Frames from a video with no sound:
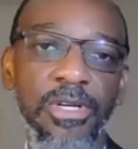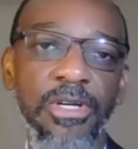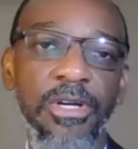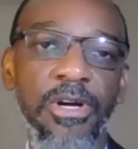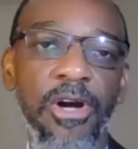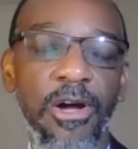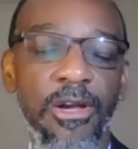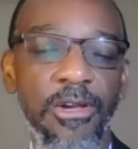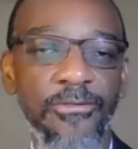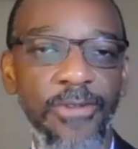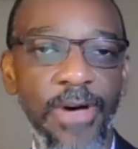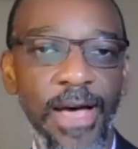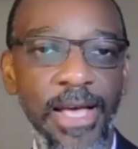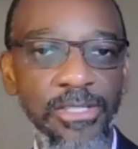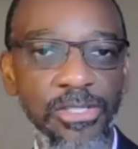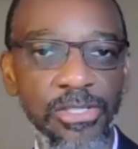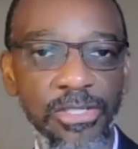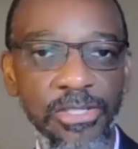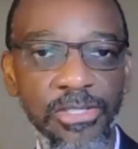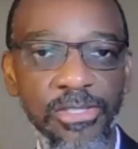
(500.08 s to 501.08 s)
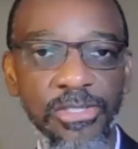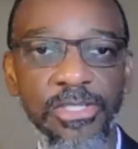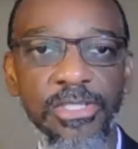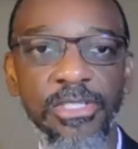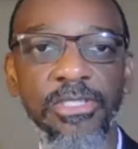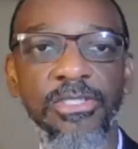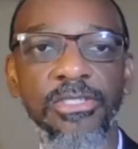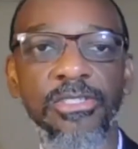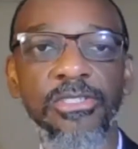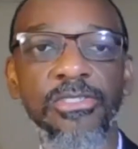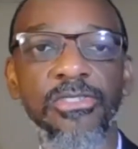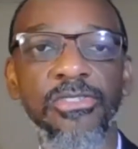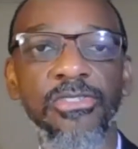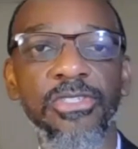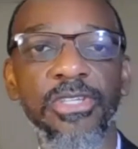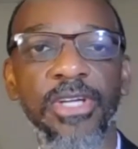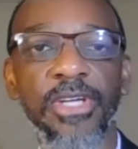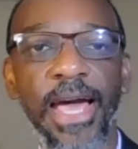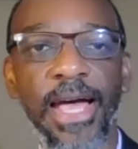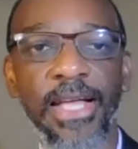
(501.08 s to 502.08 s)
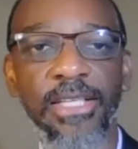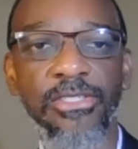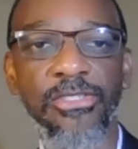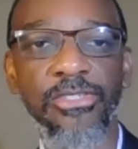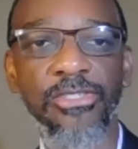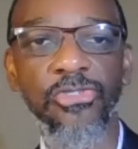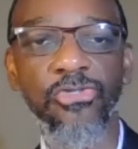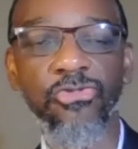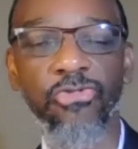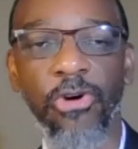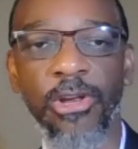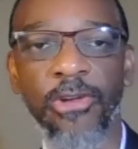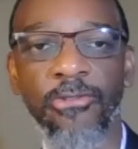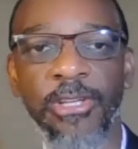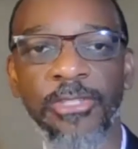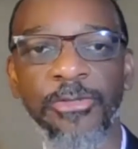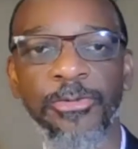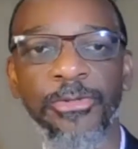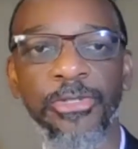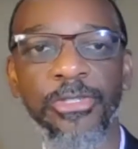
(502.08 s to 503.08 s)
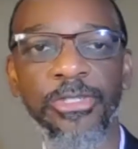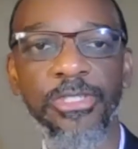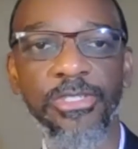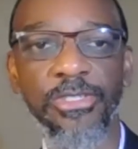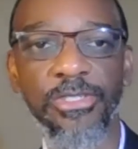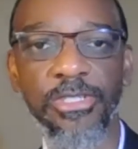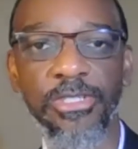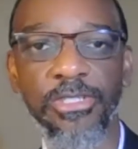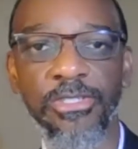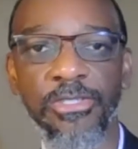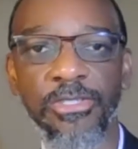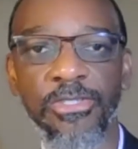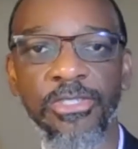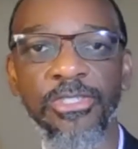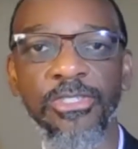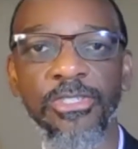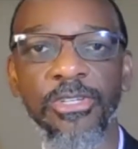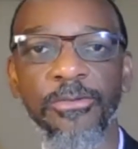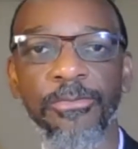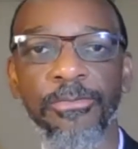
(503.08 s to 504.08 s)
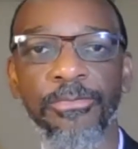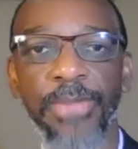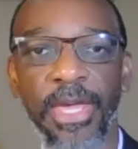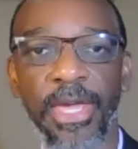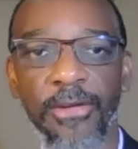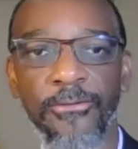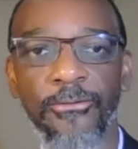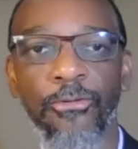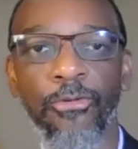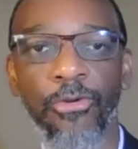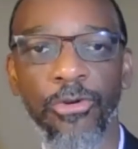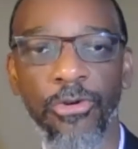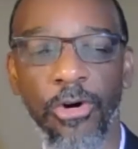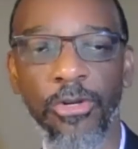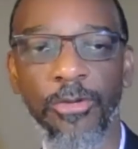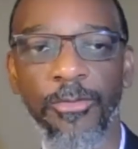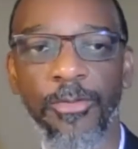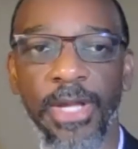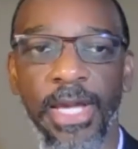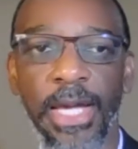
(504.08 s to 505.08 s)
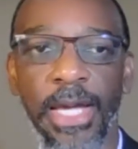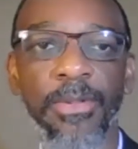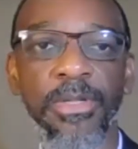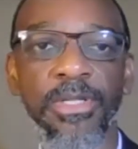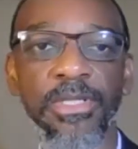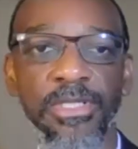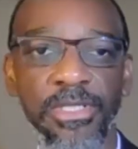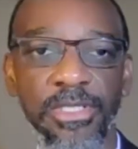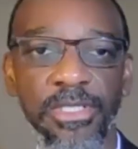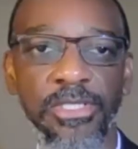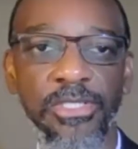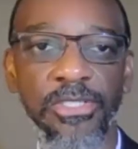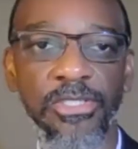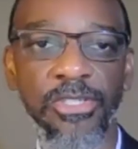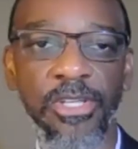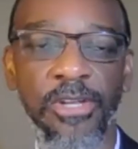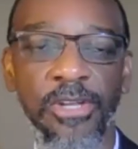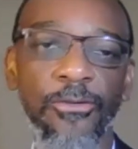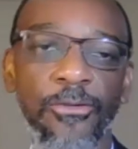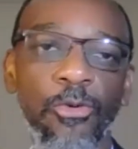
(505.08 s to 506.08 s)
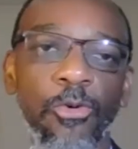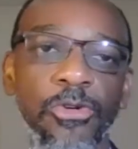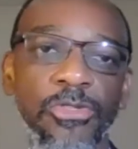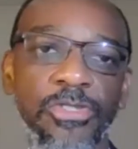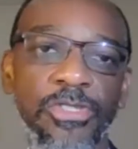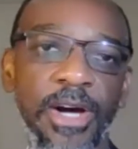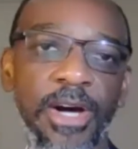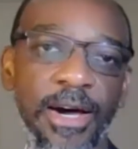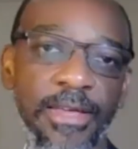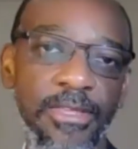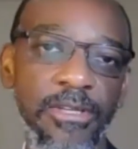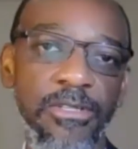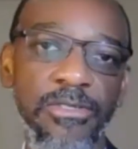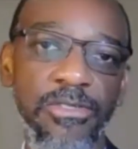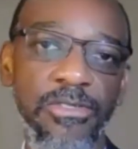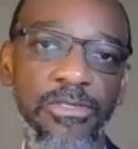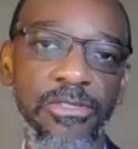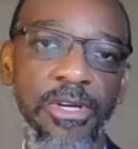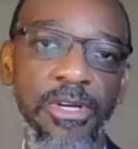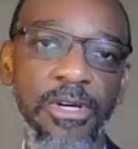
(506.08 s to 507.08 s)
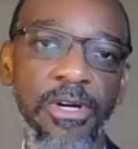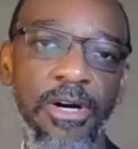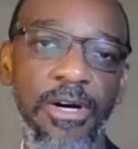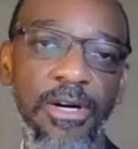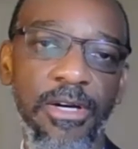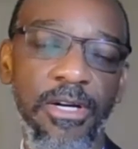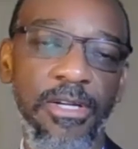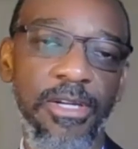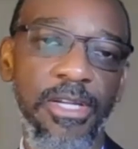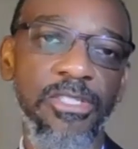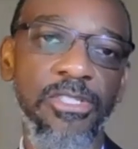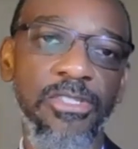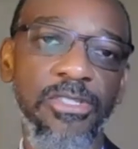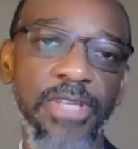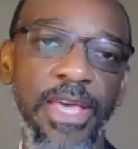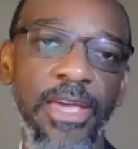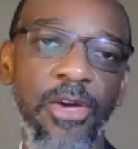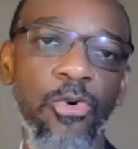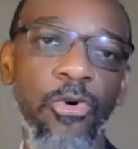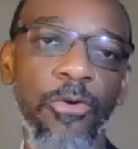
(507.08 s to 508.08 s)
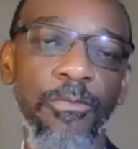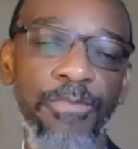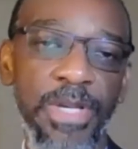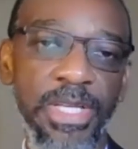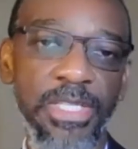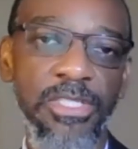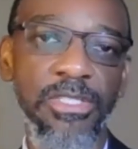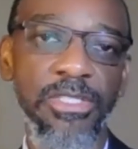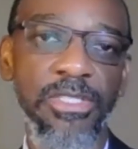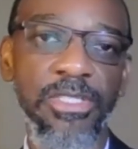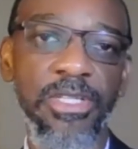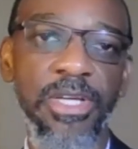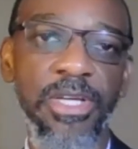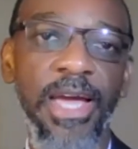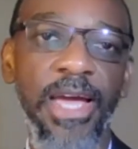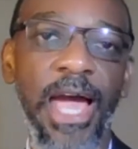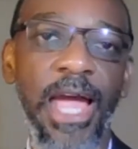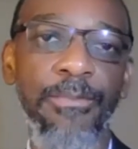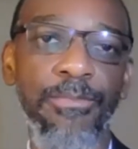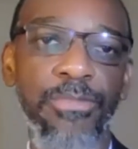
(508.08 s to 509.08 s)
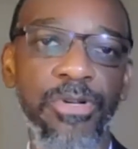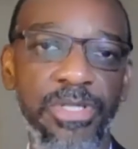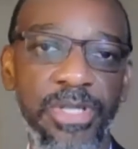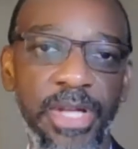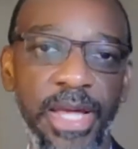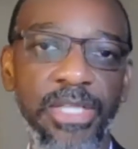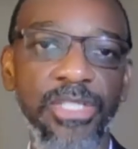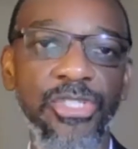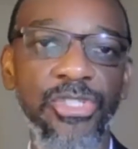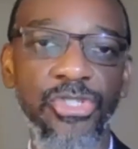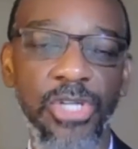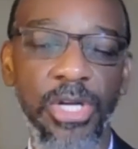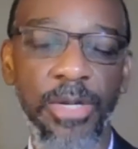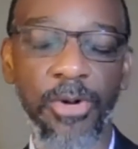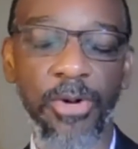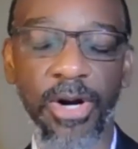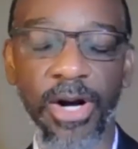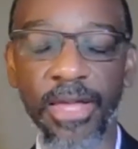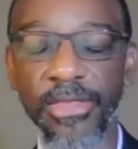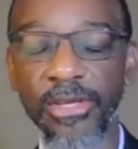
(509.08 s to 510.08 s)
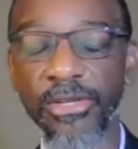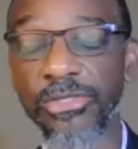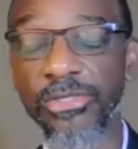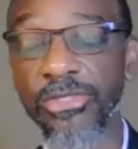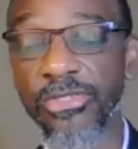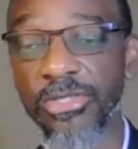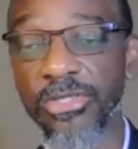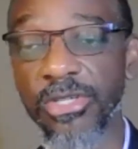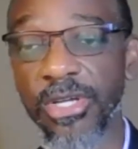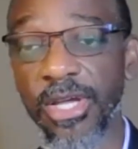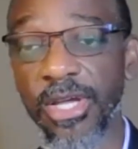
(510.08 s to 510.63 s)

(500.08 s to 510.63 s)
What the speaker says: cardiovascular diseases, cancers, chronic respiratory diseases. These are the big four non-communicable diseases. And of course, there are others, conditions like obesity, hypertension, among others.